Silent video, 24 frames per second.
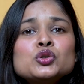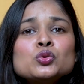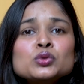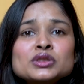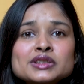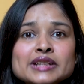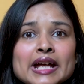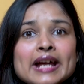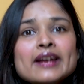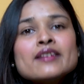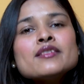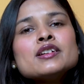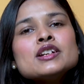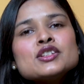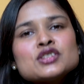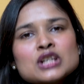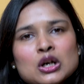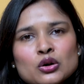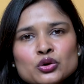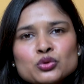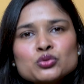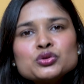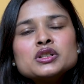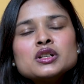you then reach
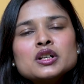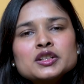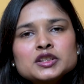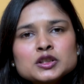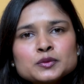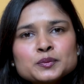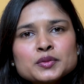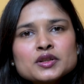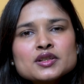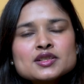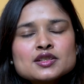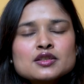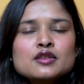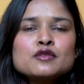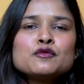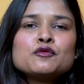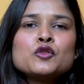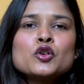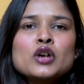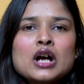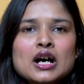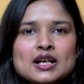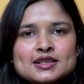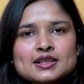out to the other person
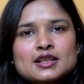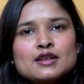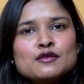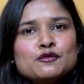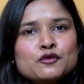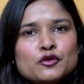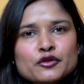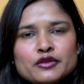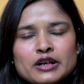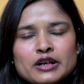for asking for